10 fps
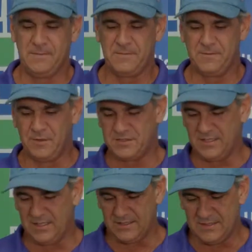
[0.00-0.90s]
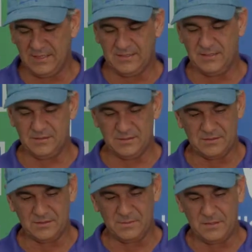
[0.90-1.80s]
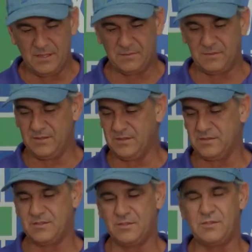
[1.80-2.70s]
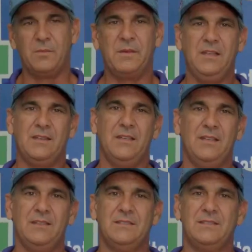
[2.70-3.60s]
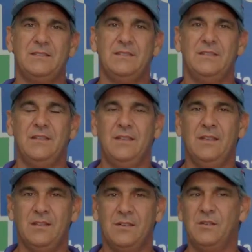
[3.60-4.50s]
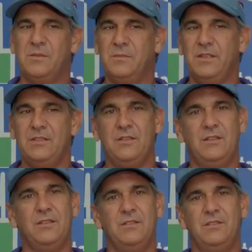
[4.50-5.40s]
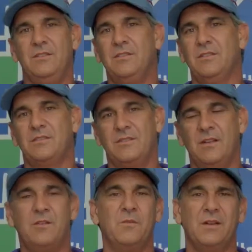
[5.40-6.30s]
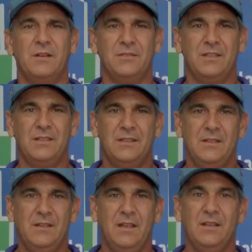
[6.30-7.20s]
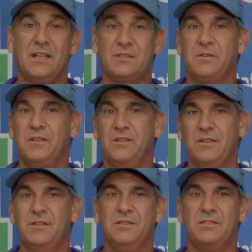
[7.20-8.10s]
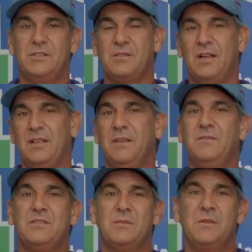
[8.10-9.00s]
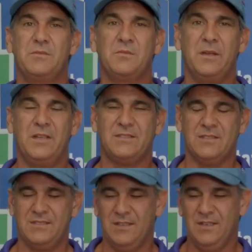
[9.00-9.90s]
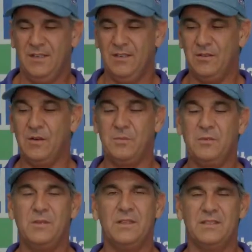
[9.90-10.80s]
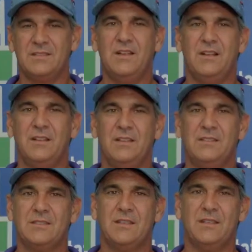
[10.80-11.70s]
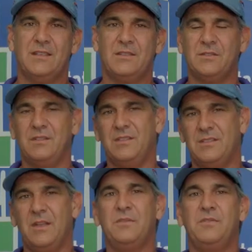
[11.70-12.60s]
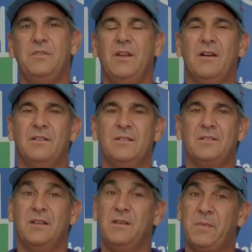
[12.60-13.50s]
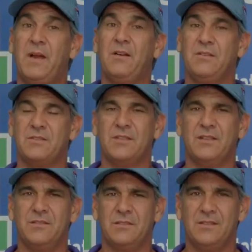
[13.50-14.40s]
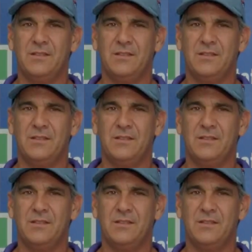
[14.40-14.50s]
The first thing I'd like to cover, there's so many things in the home that you can do, you just aren't aware of it. And that's what we're here to do, is to try to give you some information and arm you with this knowledge so you can save a few dollars and empower yourselves